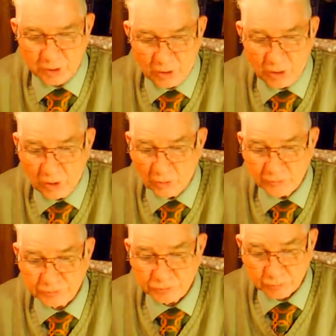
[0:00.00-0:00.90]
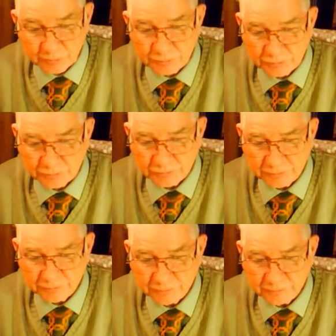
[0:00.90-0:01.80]
all the scriptures.
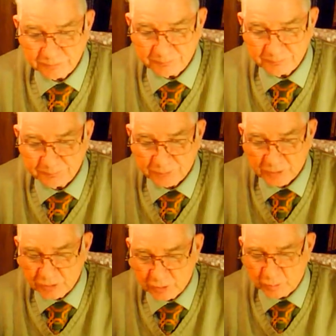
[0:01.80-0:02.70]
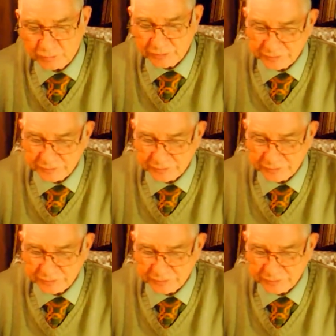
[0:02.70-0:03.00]
The Old